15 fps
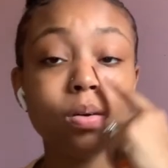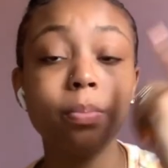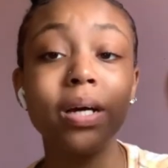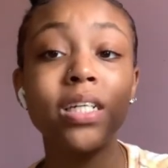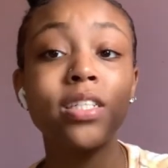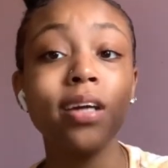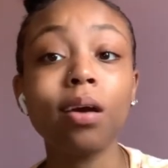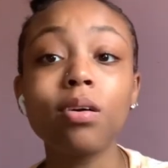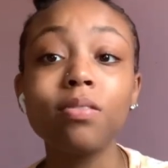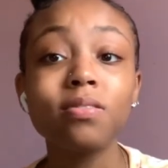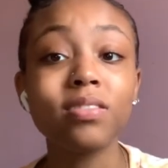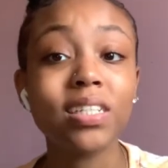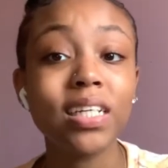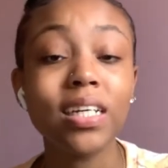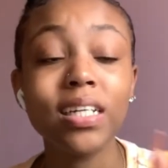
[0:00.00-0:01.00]
My shower
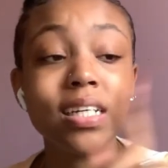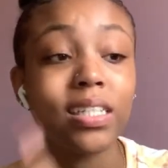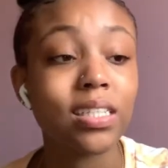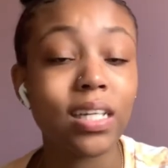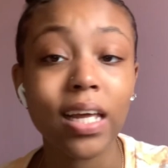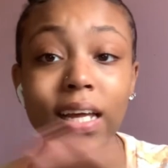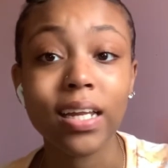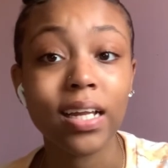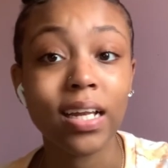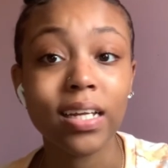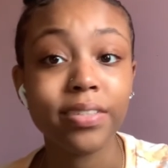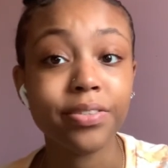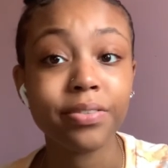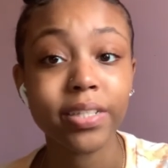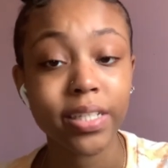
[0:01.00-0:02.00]
routine is like
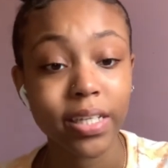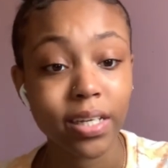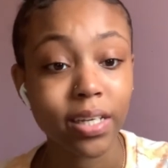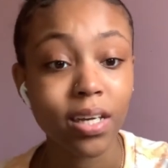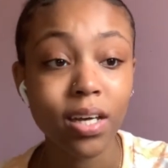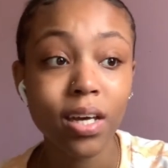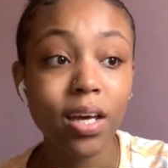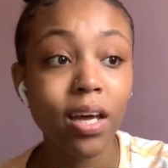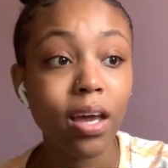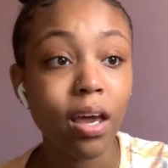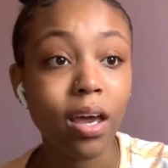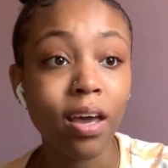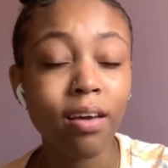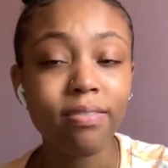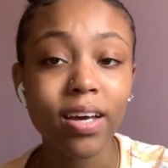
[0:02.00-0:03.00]
literally,
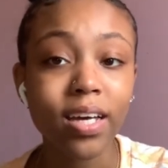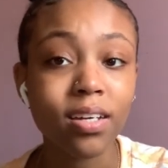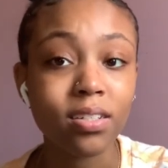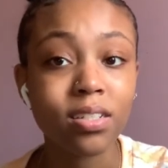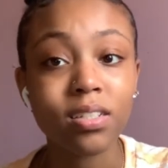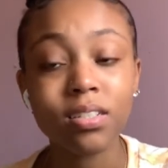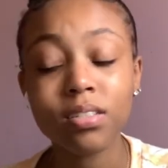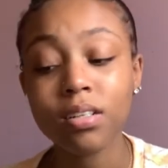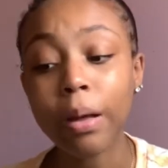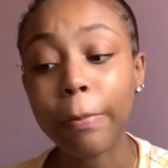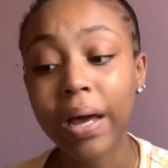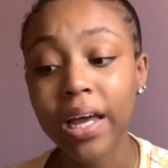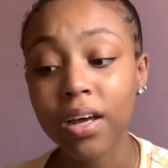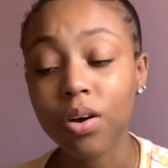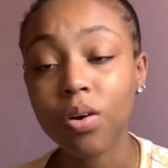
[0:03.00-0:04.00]
if I could turn into a
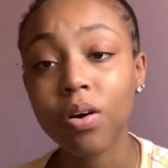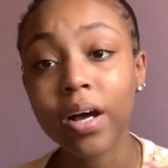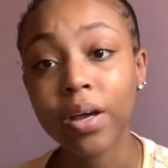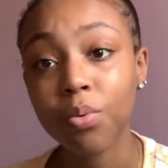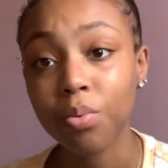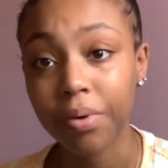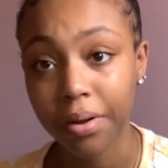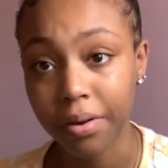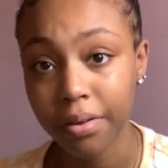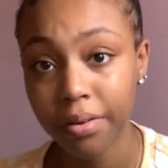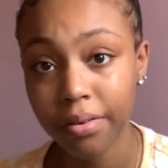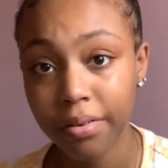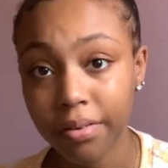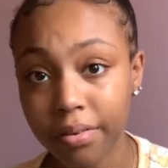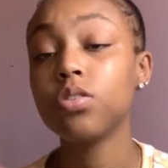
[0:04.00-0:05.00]
mango, I would.
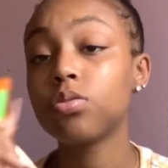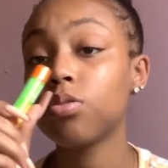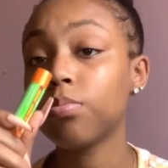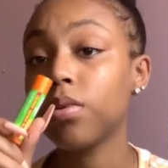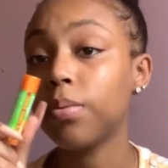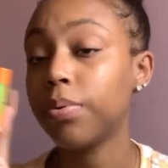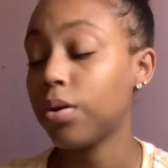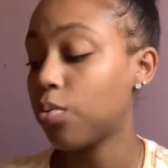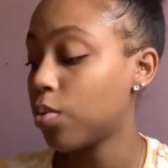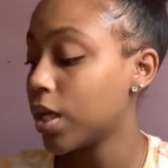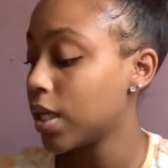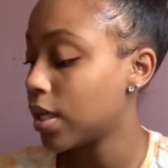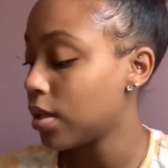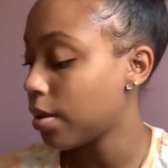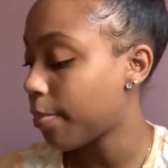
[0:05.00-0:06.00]
So I'm gonna put one
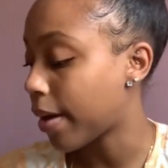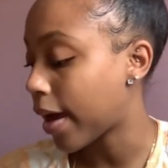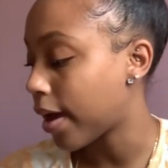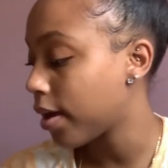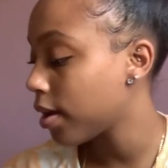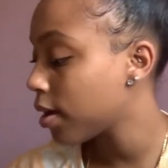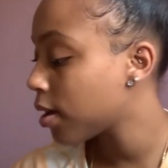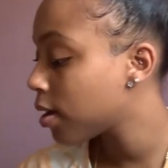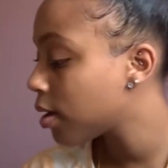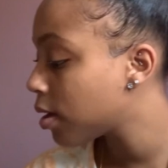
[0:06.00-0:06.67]
in the bag.